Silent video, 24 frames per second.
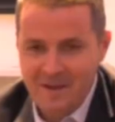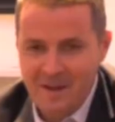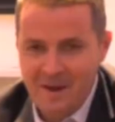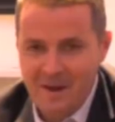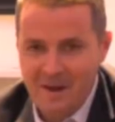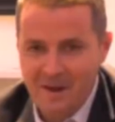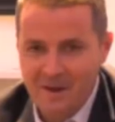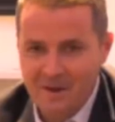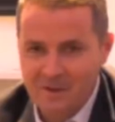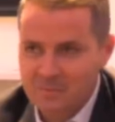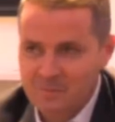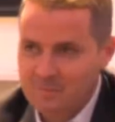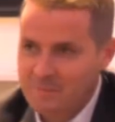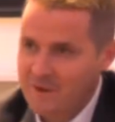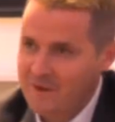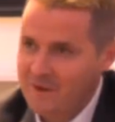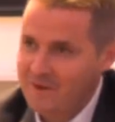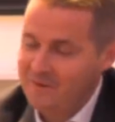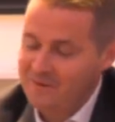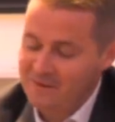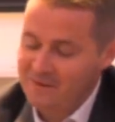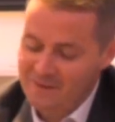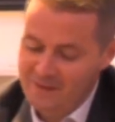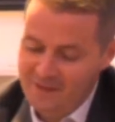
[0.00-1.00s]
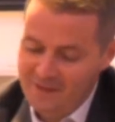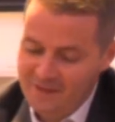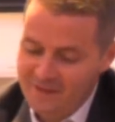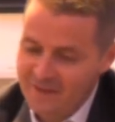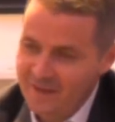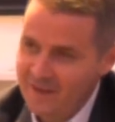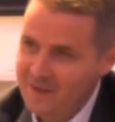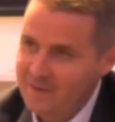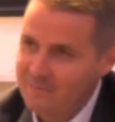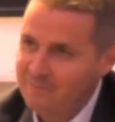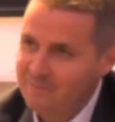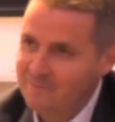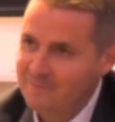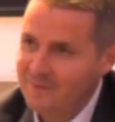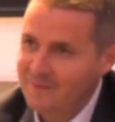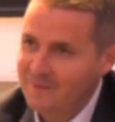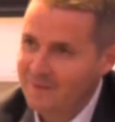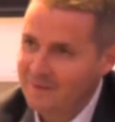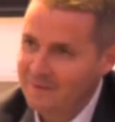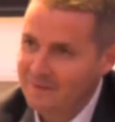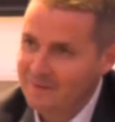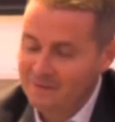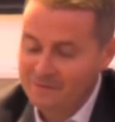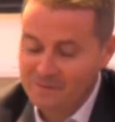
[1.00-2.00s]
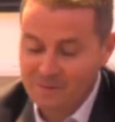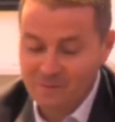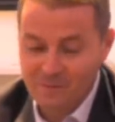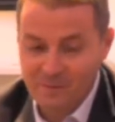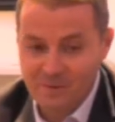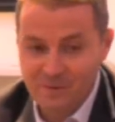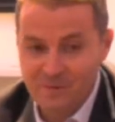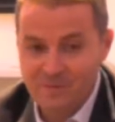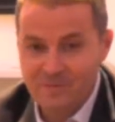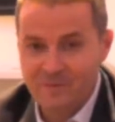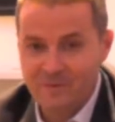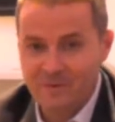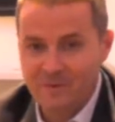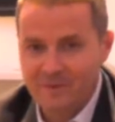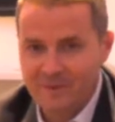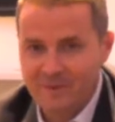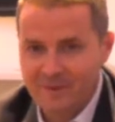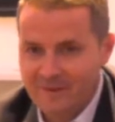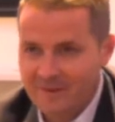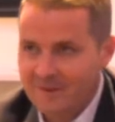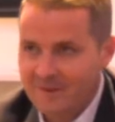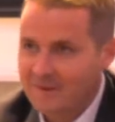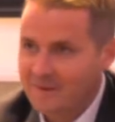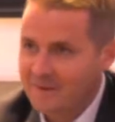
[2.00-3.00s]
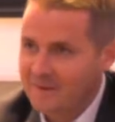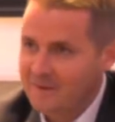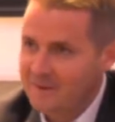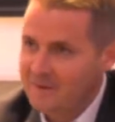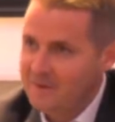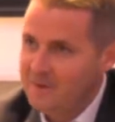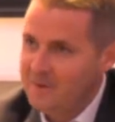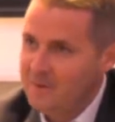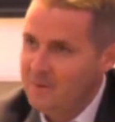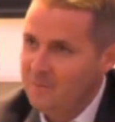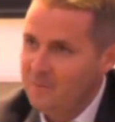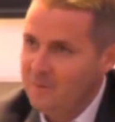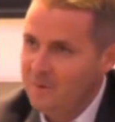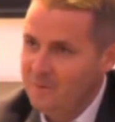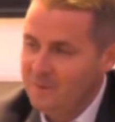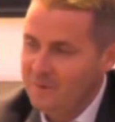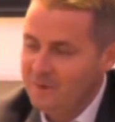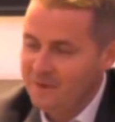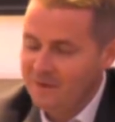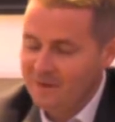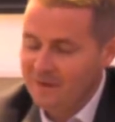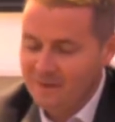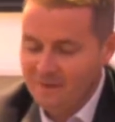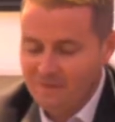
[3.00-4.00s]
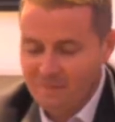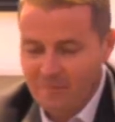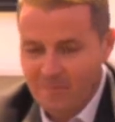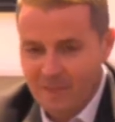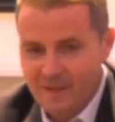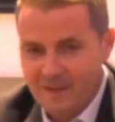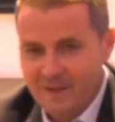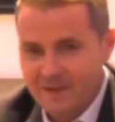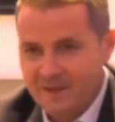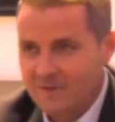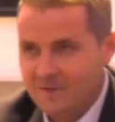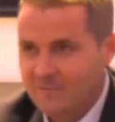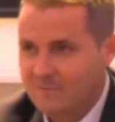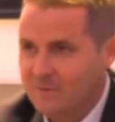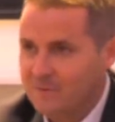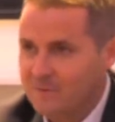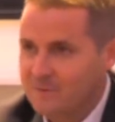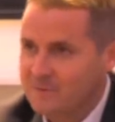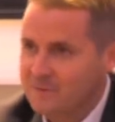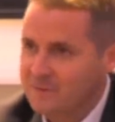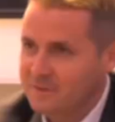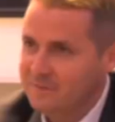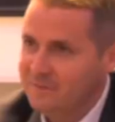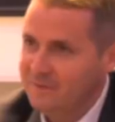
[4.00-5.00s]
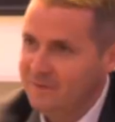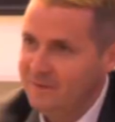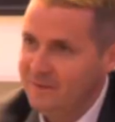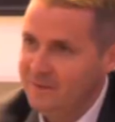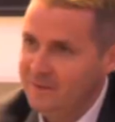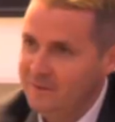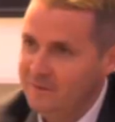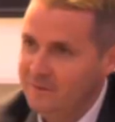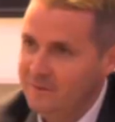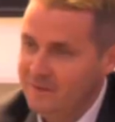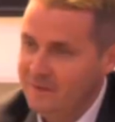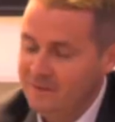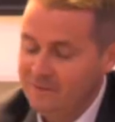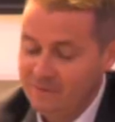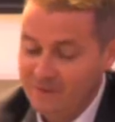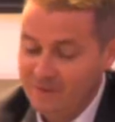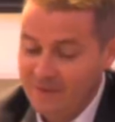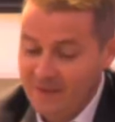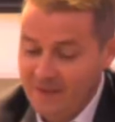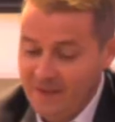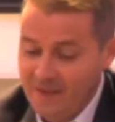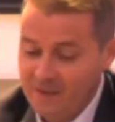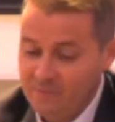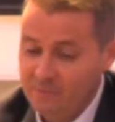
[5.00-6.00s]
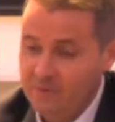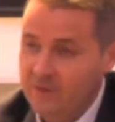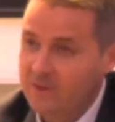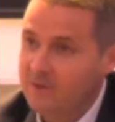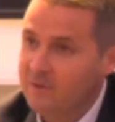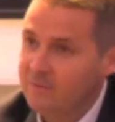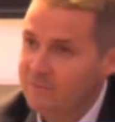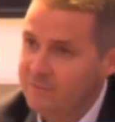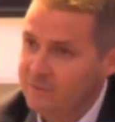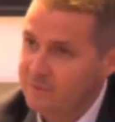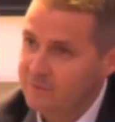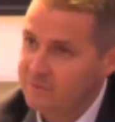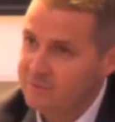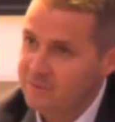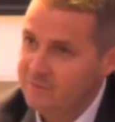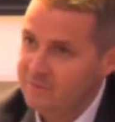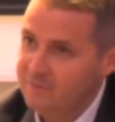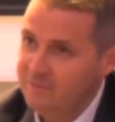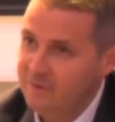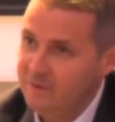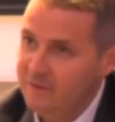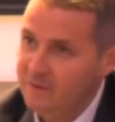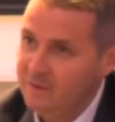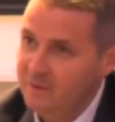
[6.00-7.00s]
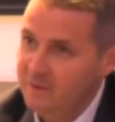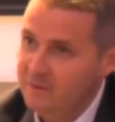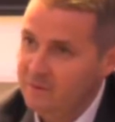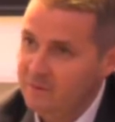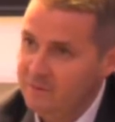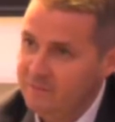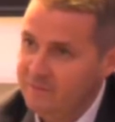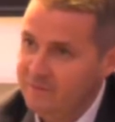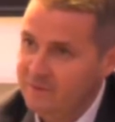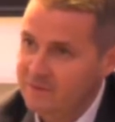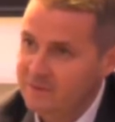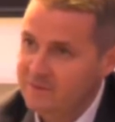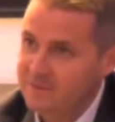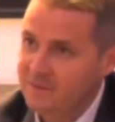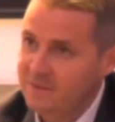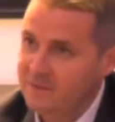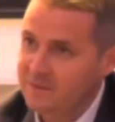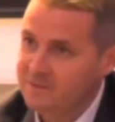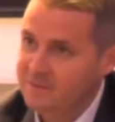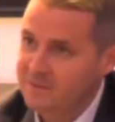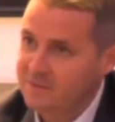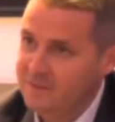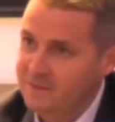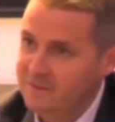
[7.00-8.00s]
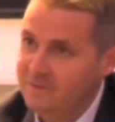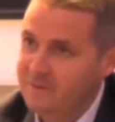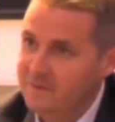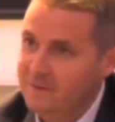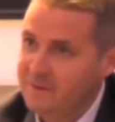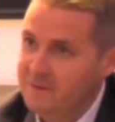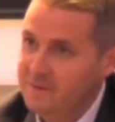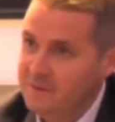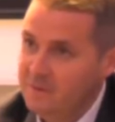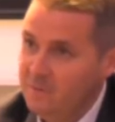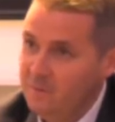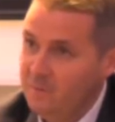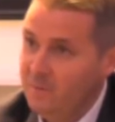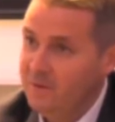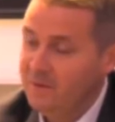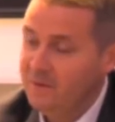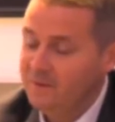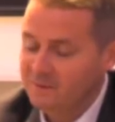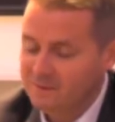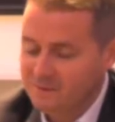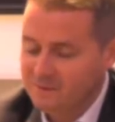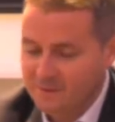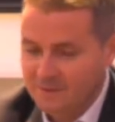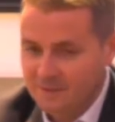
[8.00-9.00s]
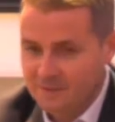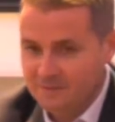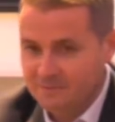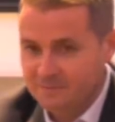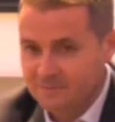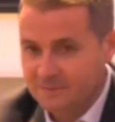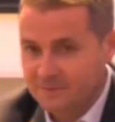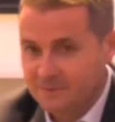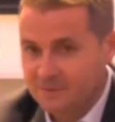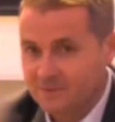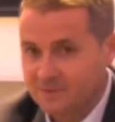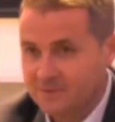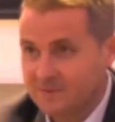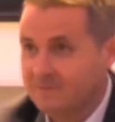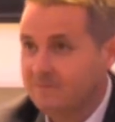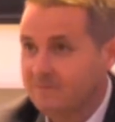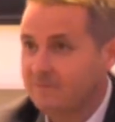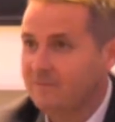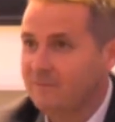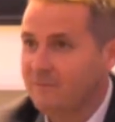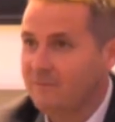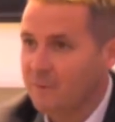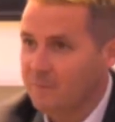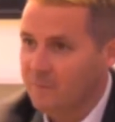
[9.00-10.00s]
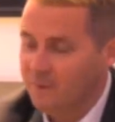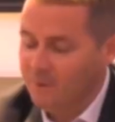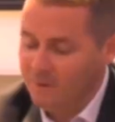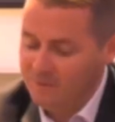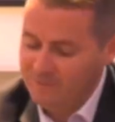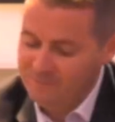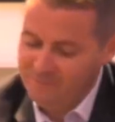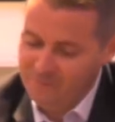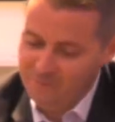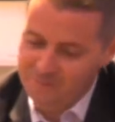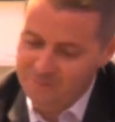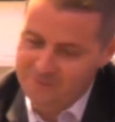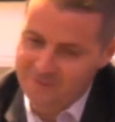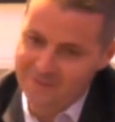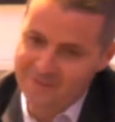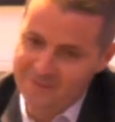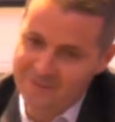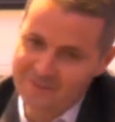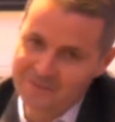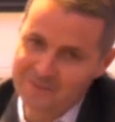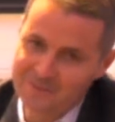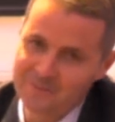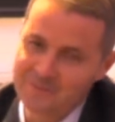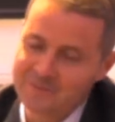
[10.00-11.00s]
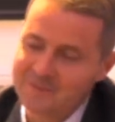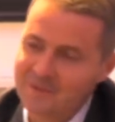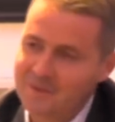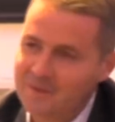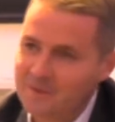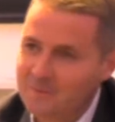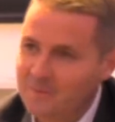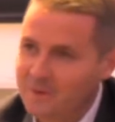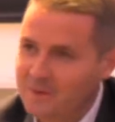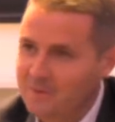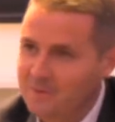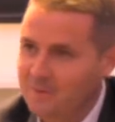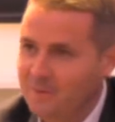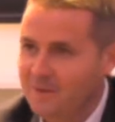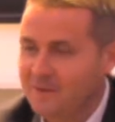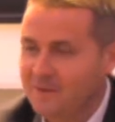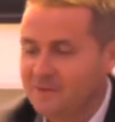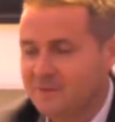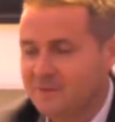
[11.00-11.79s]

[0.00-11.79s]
a large period of that game, I think we all thought that we were going to get through to the final, and I think had we got through to the final I would have fancied us to win. So it's just football, unfortunately, it doesn't always go the way you want it